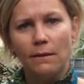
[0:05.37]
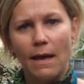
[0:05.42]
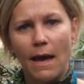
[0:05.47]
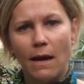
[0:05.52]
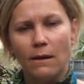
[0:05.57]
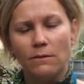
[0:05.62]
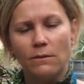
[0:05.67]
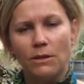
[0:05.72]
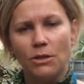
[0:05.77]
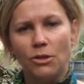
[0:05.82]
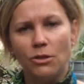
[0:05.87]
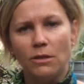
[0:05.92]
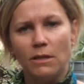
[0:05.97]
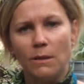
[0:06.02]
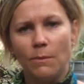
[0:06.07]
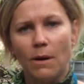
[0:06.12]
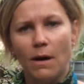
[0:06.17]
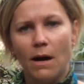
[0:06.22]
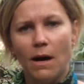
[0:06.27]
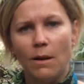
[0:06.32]
the house that you
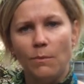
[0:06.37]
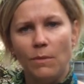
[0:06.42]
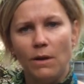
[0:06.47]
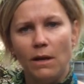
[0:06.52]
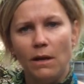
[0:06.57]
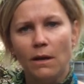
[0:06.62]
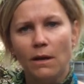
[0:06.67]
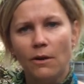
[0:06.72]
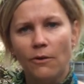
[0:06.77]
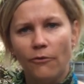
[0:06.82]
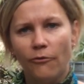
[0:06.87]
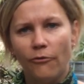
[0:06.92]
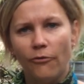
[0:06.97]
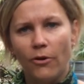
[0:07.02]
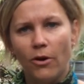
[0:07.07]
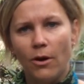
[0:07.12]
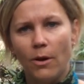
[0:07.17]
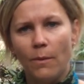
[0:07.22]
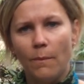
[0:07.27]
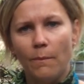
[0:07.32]
see behind me
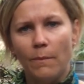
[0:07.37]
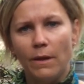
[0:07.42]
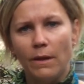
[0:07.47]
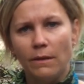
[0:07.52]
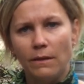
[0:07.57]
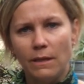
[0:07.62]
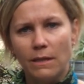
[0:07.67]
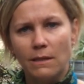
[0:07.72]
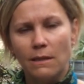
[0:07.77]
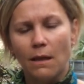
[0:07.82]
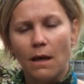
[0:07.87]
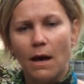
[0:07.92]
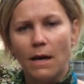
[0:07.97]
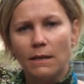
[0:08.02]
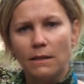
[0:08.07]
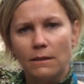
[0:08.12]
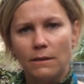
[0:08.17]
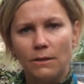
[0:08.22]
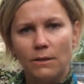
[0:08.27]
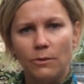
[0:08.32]
from this
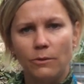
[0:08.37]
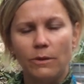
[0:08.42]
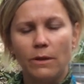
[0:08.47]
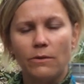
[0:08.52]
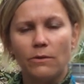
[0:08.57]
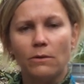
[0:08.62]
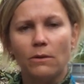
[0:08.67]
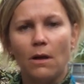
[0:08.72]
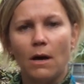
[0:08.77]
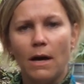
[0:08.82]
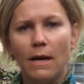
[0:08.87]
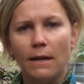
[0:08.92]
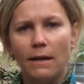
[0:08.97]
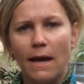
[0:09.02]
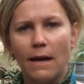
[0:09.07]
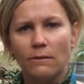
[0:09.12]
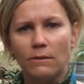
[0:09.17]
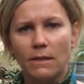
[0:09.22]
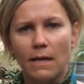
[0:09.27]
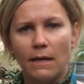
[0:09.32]
lot to another lot
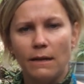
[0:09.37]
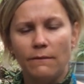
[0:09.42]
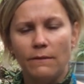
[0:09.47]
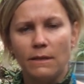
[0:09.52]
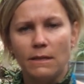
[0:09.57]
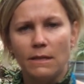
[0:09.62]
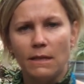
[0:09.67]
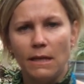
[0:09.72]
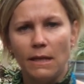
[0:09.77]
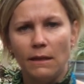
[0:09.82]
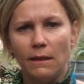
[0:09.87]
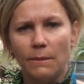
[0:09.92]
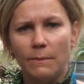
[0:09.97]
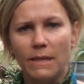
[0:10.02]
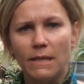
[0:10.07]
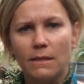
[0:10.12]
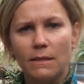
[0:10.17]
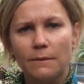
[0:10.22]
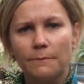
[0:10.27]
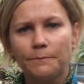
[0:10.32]
outside of the city
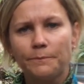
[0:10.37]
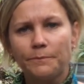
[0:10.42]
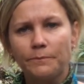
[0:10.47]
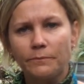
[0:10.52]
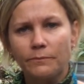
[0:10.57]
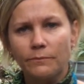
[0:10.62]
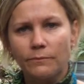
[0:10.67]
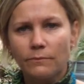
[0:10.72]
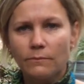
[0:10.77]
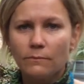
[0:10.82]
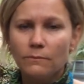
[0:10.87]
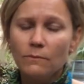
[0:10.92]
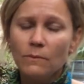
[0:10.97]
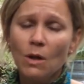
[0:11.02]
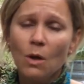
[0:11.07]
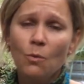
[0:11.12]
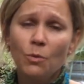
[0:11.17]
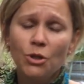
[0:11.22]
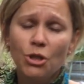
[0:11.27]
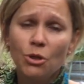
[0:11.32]
limits.
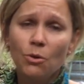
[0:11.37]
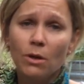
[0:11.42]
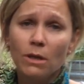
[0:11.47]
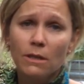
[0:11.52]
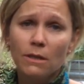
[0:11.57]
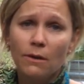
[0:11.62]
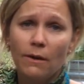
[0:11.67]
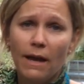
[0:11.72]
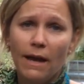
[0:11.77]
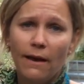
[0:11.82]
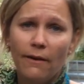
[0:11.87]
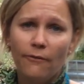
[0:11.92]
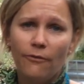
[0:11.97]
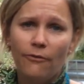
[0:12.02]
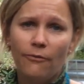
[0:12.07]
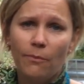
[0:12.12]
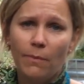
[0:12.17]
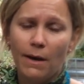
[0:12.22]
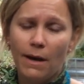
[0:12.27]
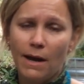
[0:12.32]
What you also
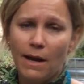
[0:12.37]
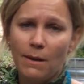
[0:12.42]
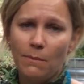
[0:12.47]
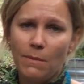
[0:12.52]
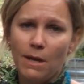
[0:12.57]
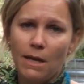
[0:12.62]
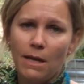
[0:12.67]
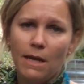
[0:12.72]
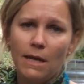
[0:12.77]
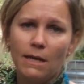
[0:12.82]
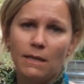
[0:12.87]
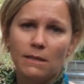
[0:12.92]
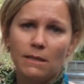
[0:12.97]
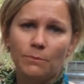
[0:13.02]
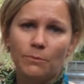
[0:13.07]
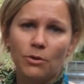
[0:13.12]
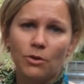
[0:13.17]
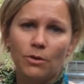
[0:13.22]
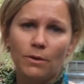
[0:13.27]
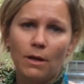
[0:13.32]
have behind me is
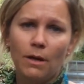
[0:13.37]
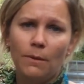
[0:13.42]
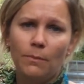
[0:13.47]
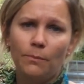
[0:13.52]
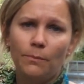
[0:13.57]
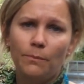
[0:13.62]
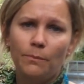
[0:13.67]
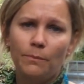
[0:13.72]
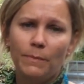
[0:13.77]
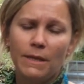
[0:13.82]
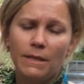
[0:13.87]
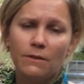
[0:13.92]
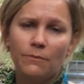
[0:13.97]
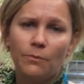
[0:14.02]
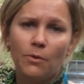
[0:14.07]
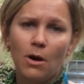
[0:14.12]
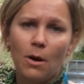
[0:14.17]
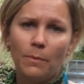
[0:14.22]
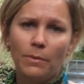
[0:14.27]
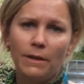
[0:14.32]
a piece
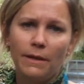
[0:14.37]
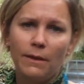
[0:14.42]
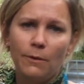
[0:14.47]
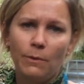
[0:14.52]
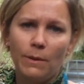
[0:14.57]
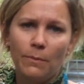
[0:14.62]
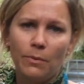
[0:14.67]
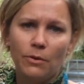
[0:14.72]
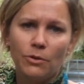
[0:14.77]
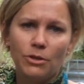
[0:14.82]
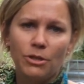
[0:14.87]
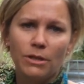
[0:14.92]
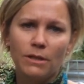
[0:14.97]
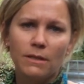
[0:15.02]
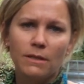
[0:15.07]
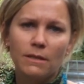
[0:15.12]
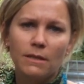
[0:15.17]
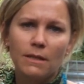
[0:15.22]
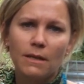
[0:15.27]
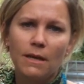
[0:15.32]
of property that we
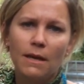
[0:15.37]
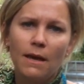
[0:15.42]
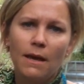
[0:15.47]
purchased